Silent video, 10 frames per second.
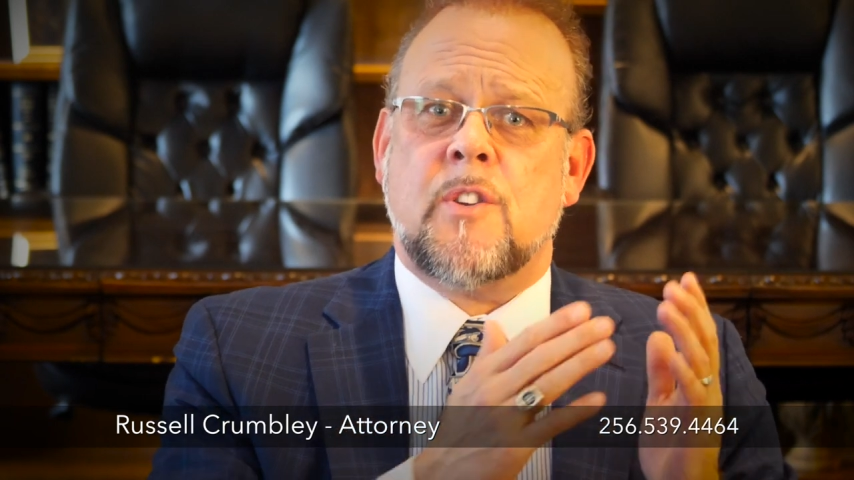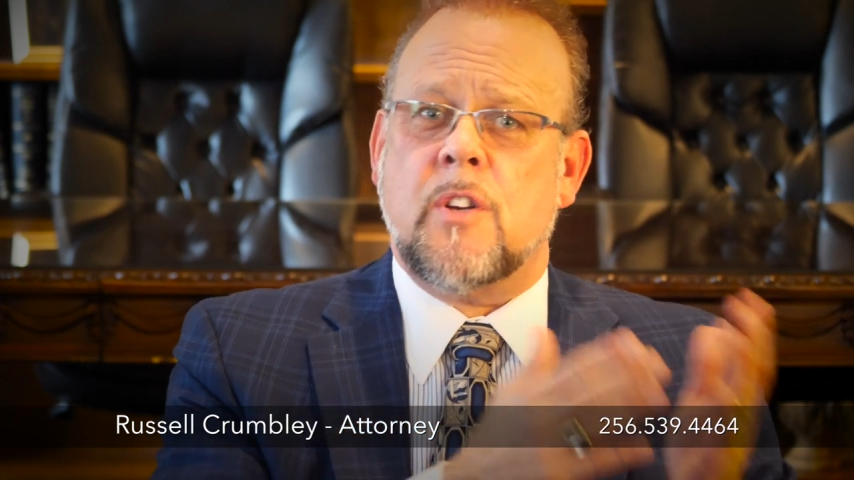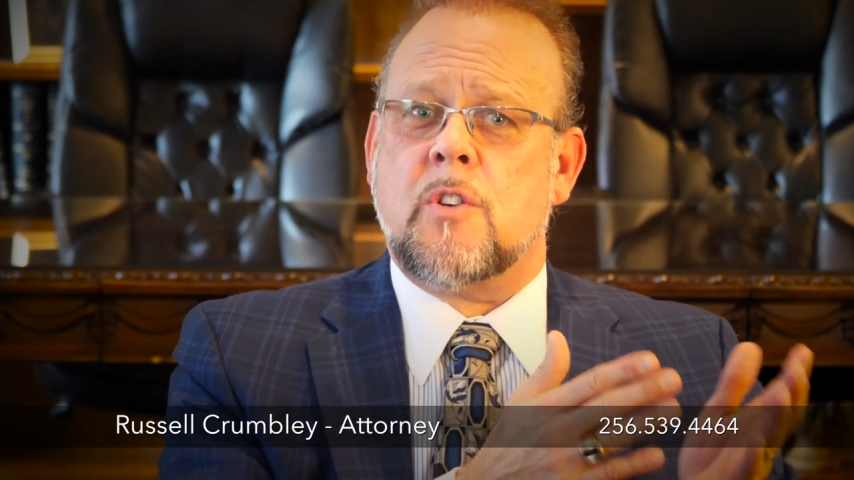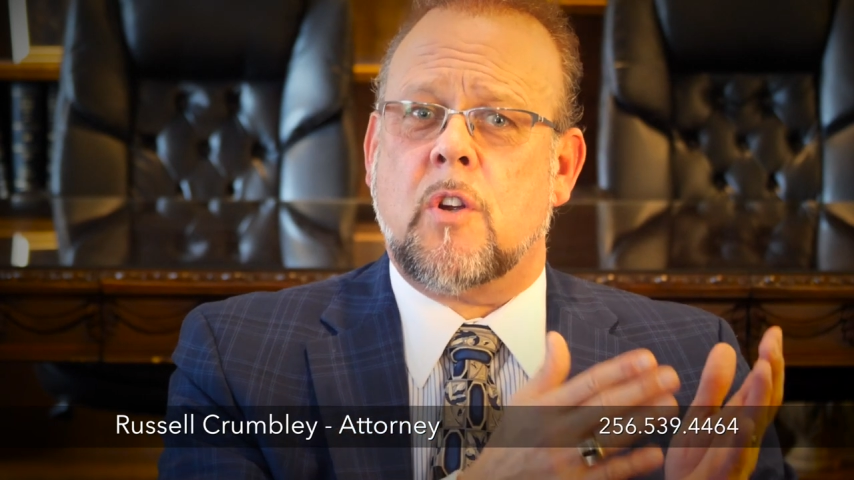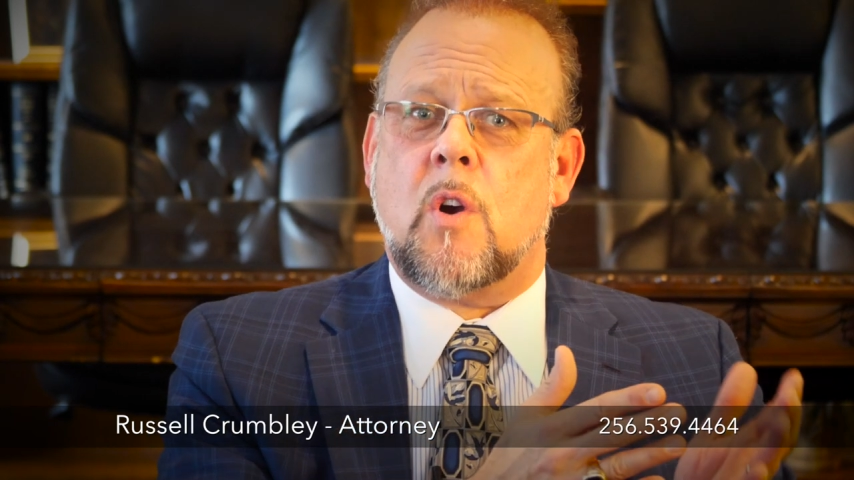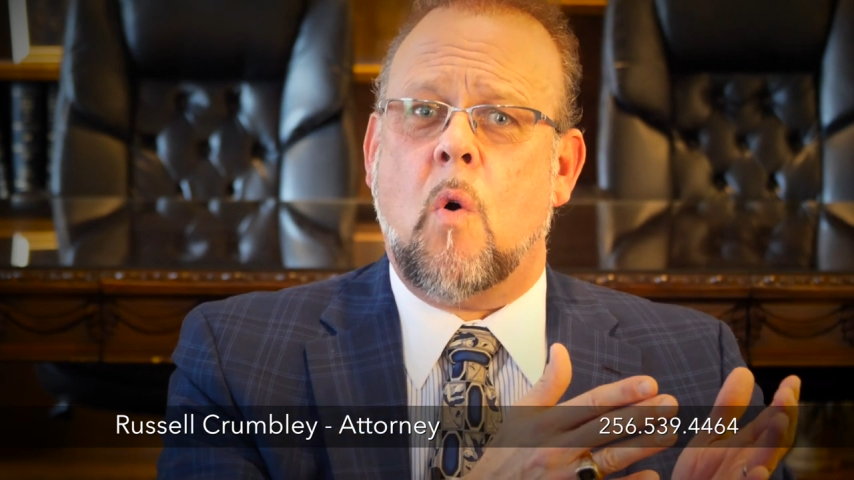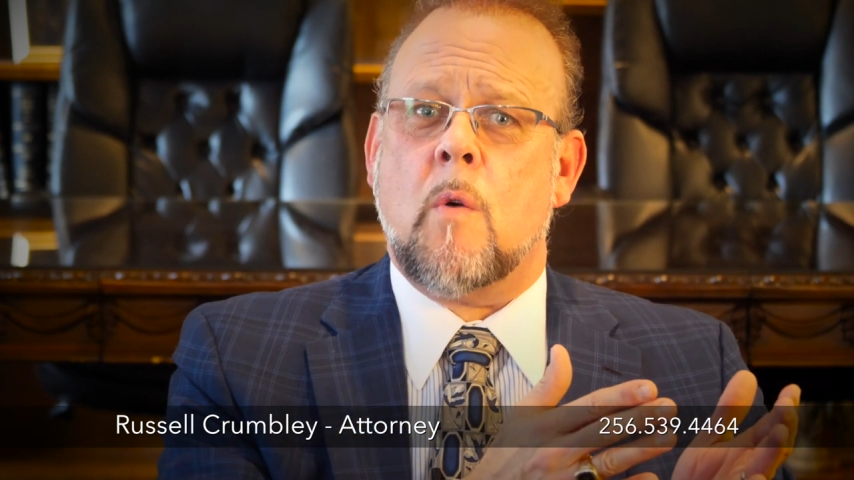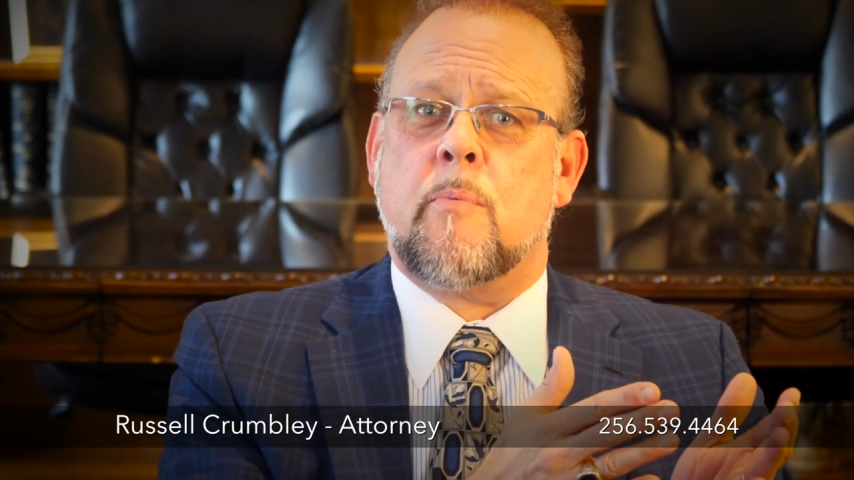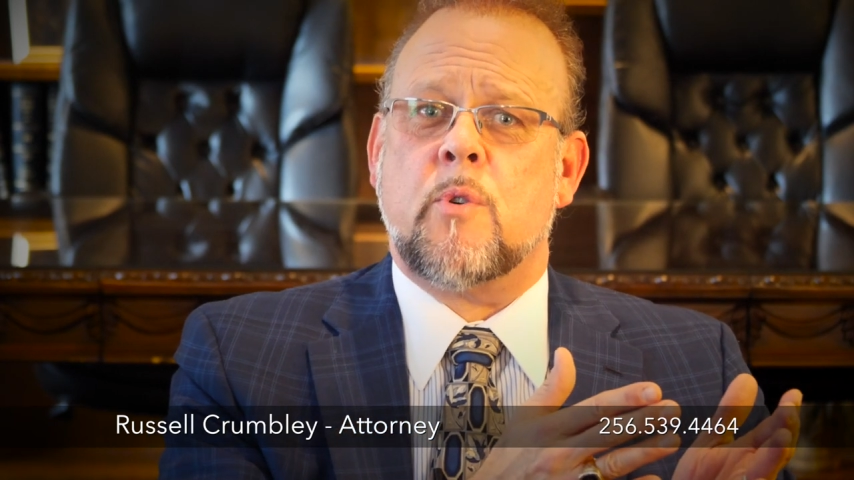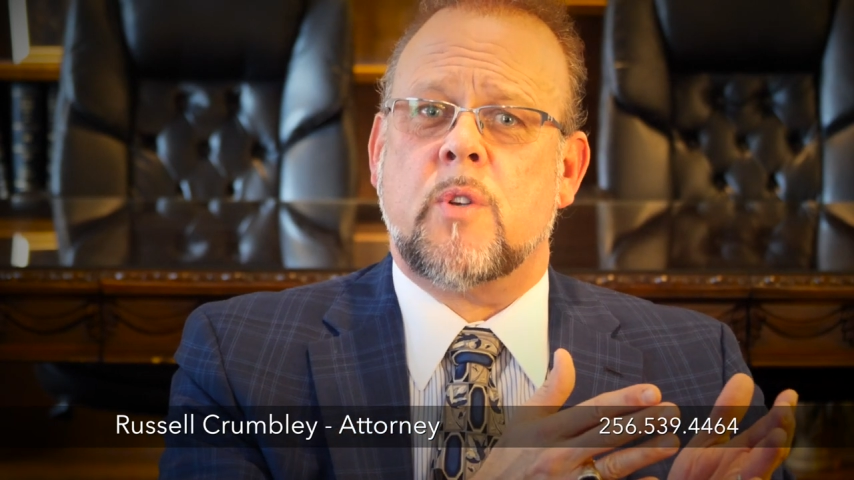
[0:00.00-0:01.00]
just a
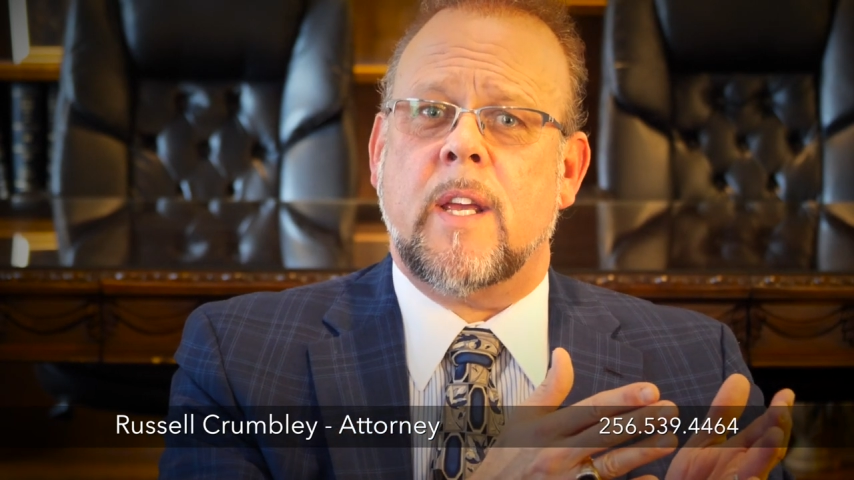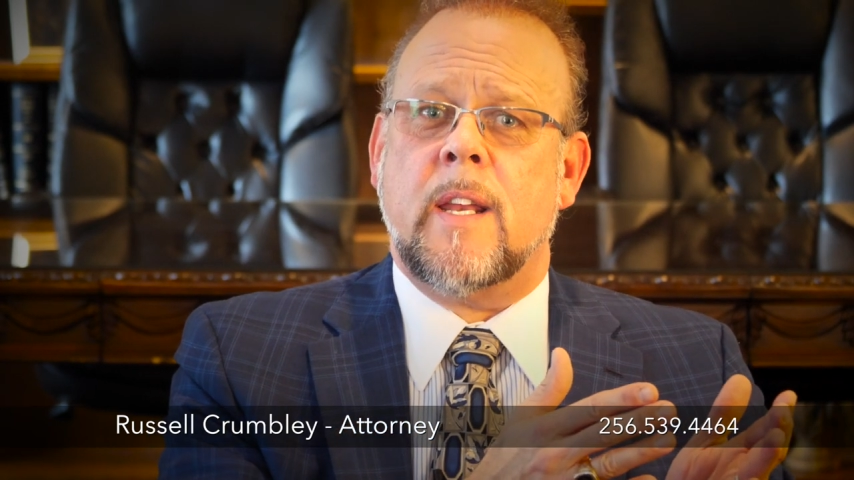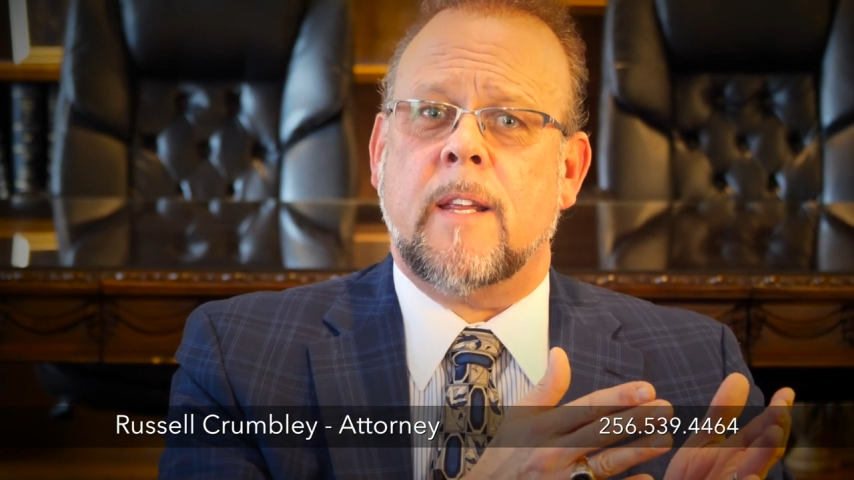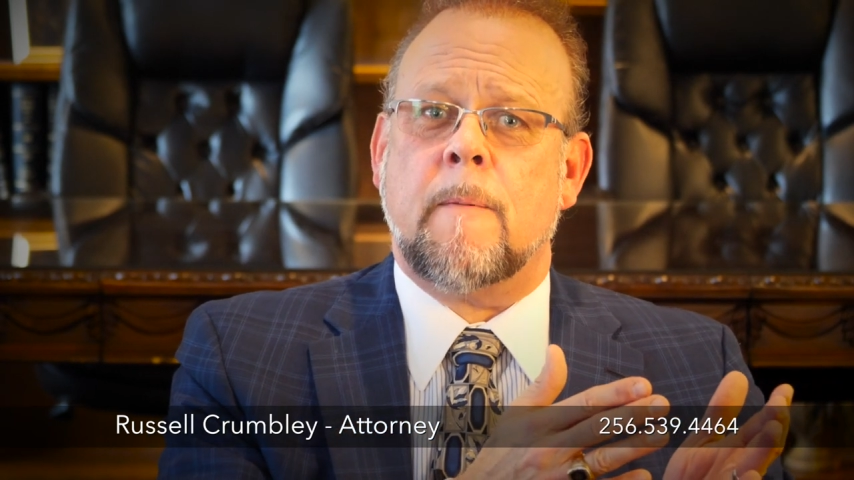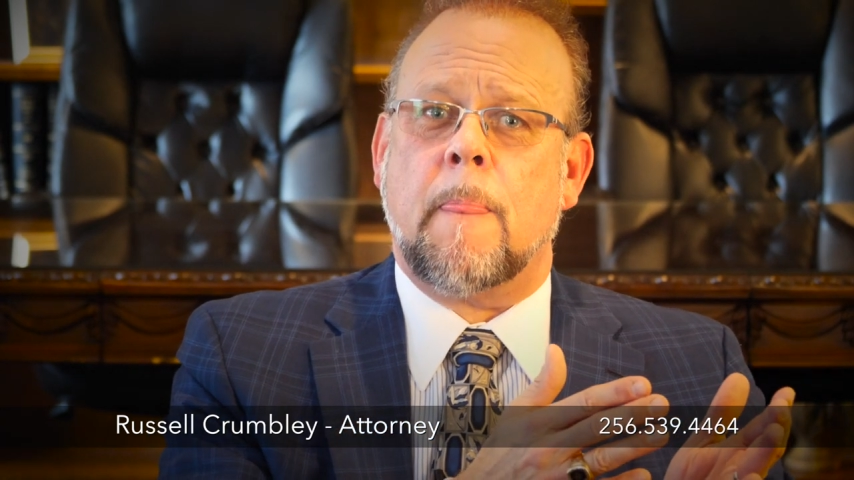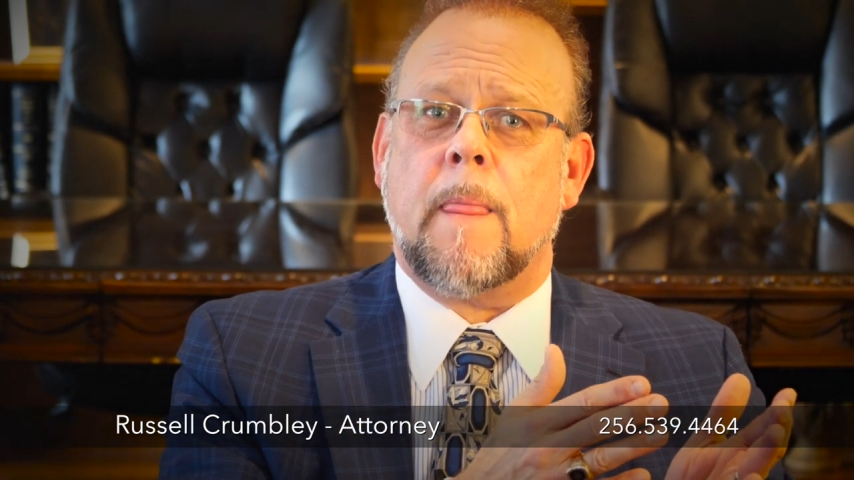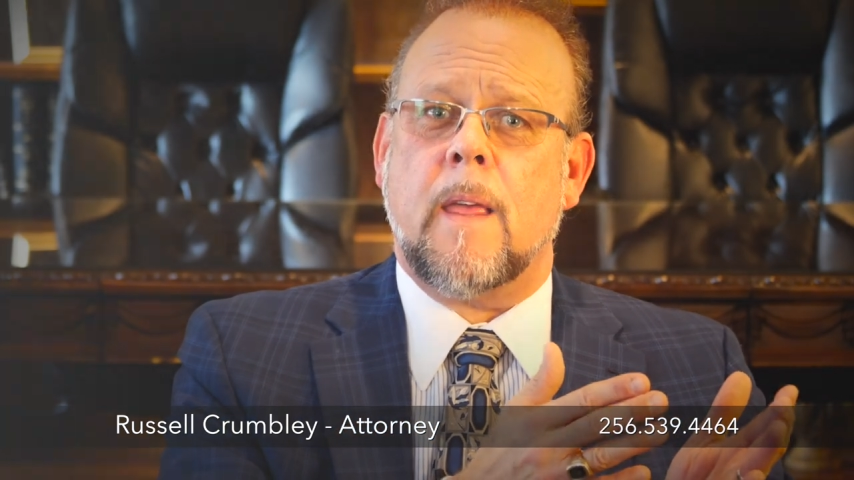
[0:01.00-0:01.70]
court proceeding,